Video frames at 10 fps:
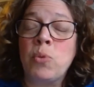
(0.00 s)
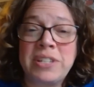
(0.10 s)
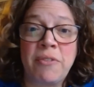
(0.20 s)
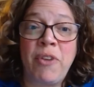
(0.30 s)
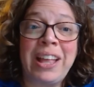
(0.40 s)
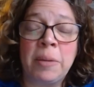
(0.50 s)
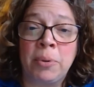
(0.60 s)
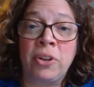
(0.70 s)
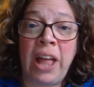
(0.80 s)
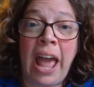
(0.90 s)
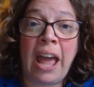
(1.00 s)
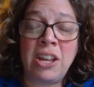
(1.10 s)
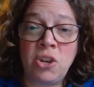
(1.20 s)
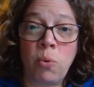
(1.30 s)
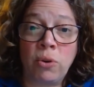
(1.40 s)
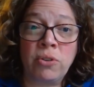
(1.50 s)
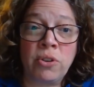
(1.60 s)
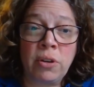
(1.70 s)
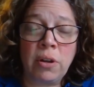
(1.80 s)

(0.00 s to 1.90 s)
was available at your